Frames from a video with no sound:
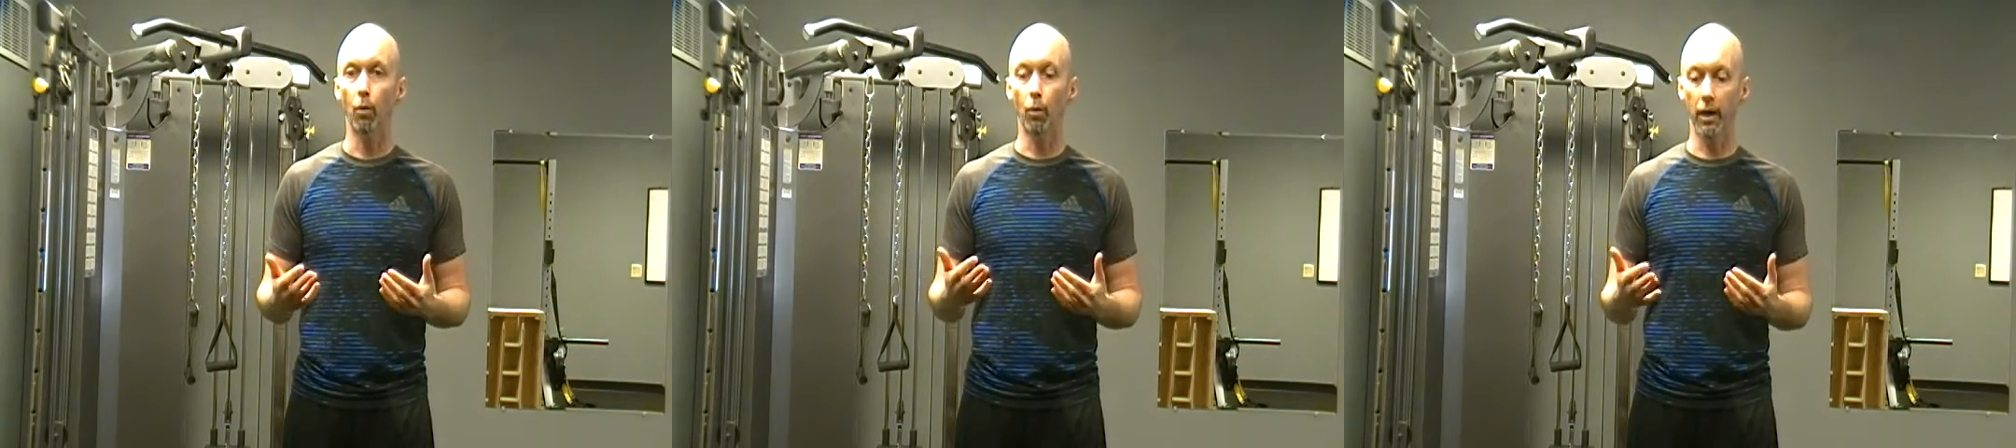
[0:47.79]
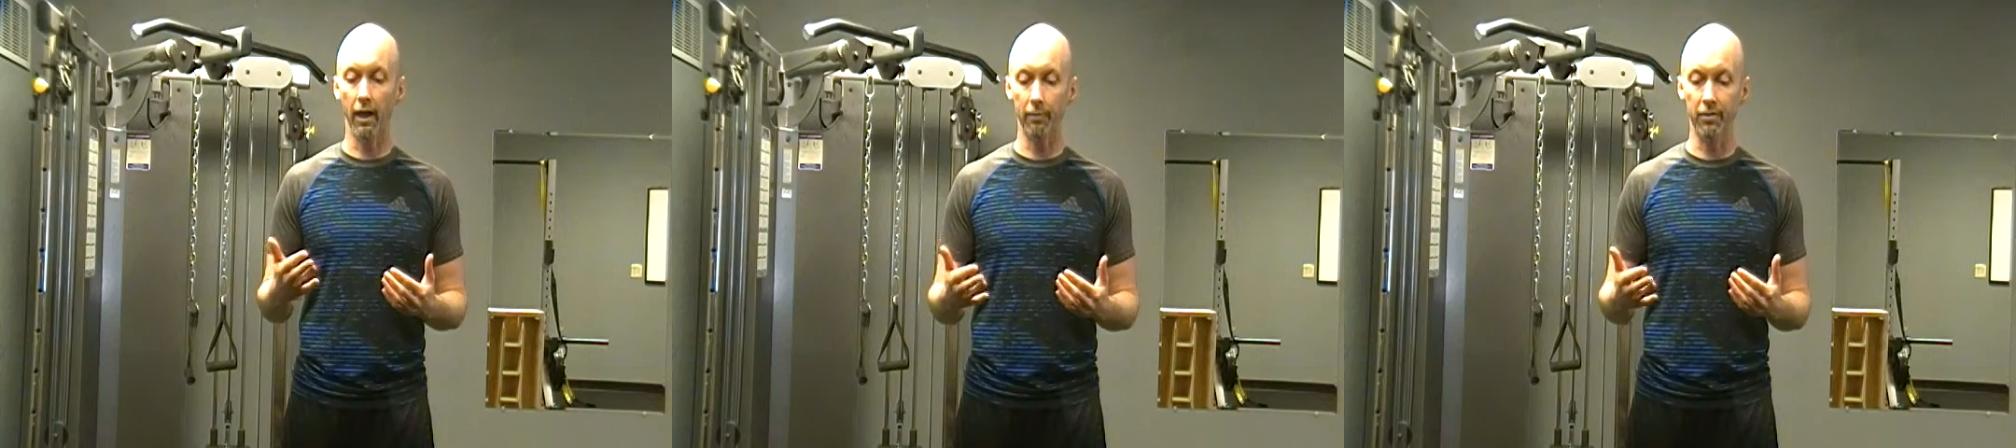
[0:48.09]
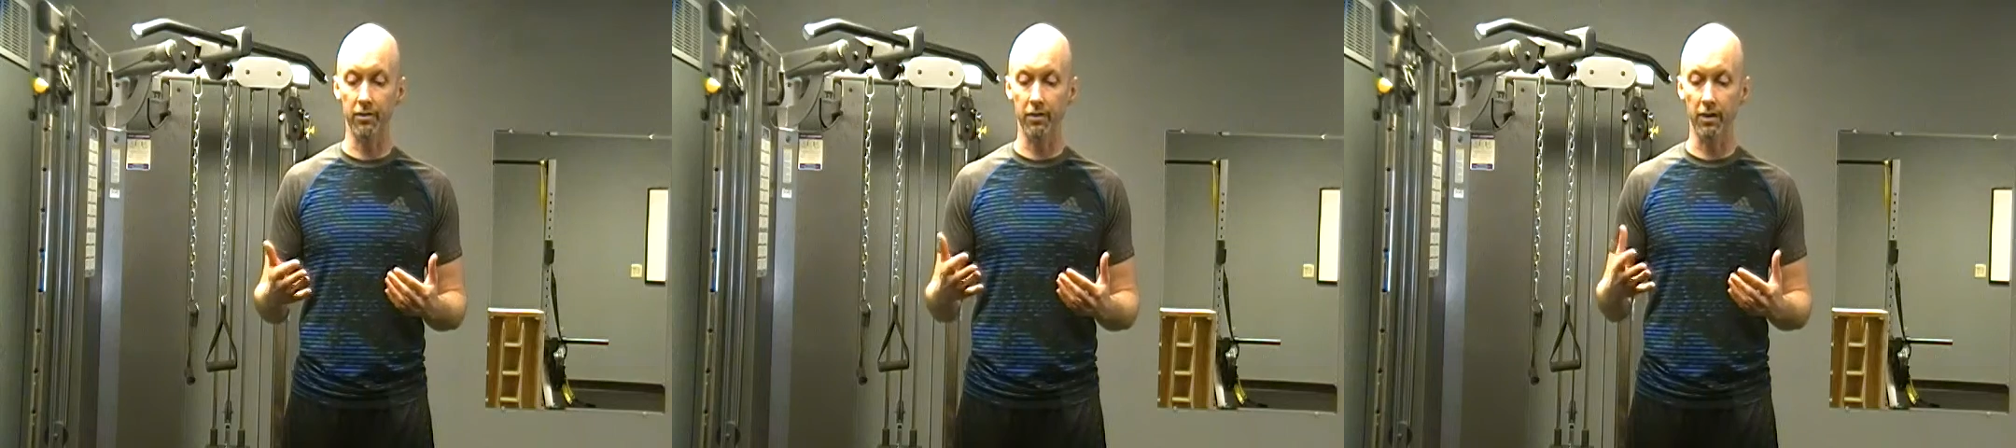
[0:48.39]
What
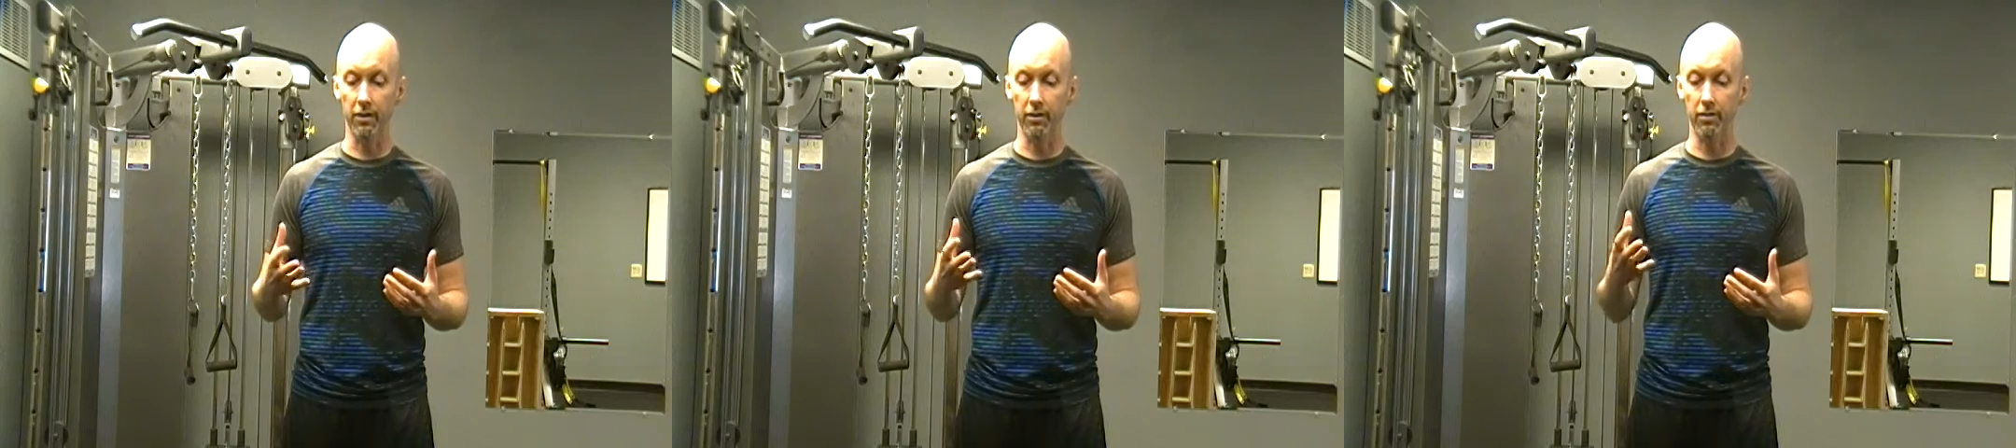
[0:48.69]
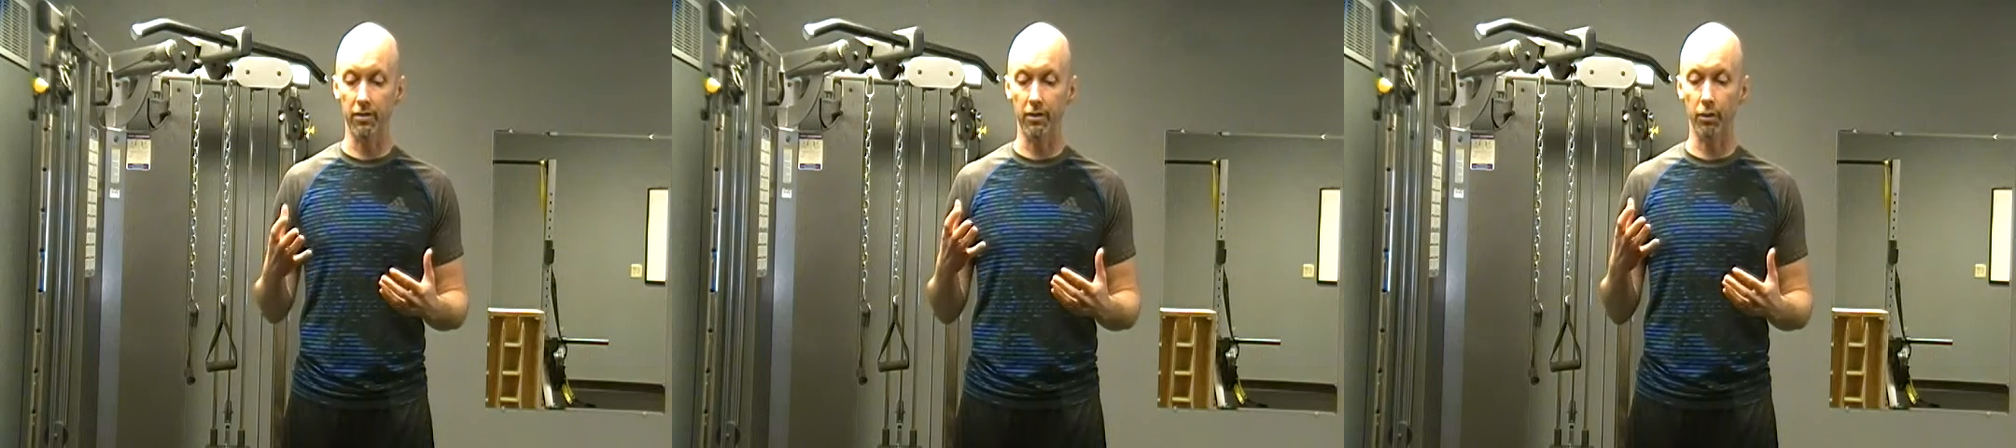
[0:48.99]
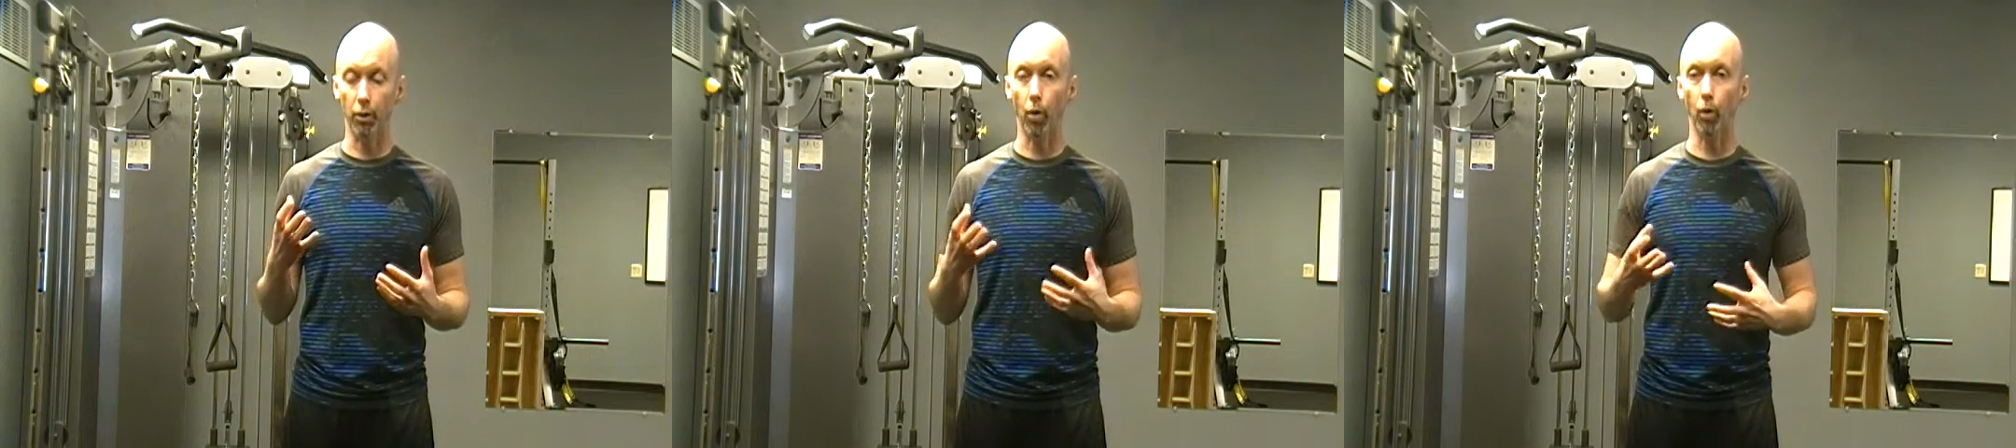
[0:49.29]
happens is
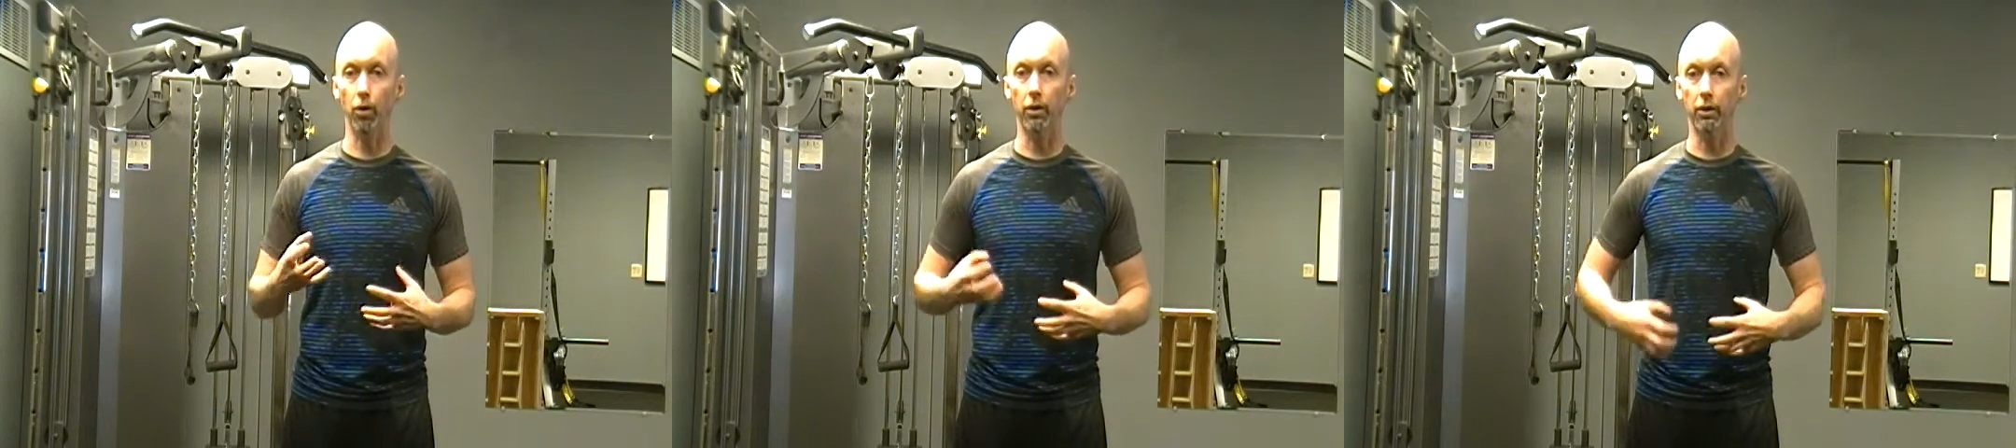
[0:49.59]
your core,